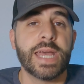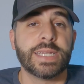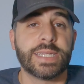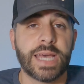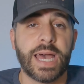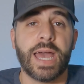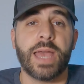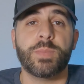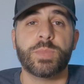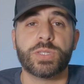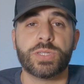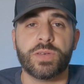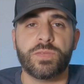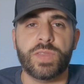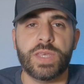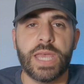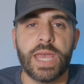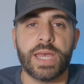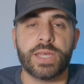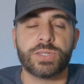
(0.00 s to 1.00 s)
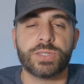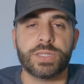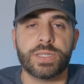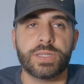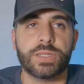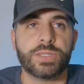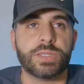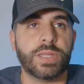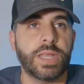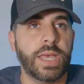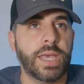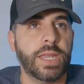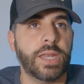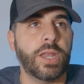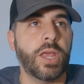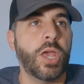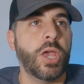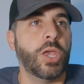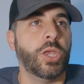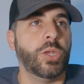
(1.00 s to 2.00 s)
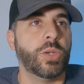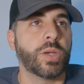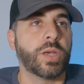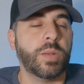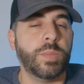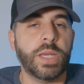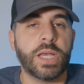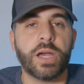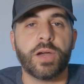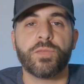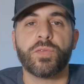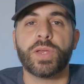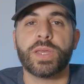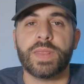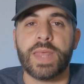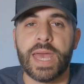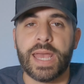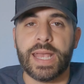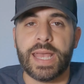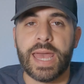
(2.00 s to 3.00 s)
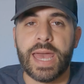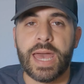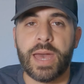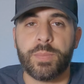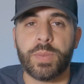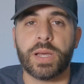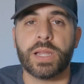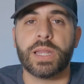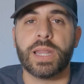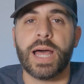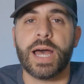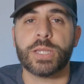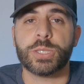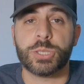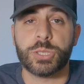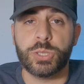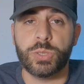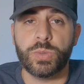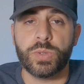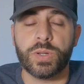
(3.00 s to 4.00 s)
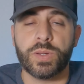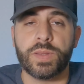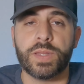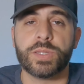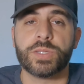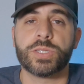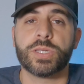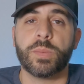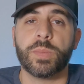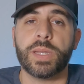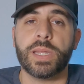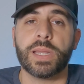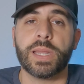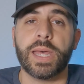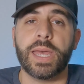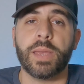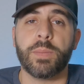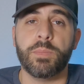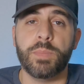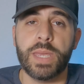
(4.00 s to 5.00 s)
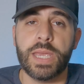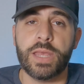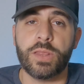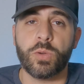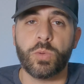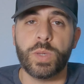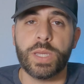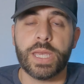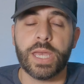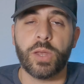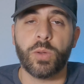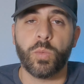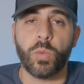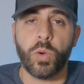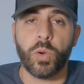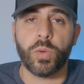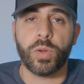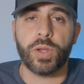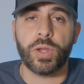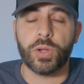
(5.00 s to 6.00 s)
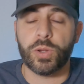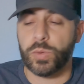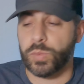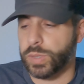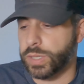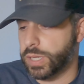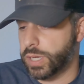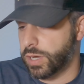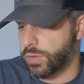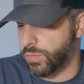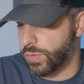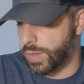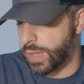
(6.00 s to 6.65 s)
time is of the essence, then you're going to be covering that gap a lot sooner than somebody like me, the weekend warrior, would cover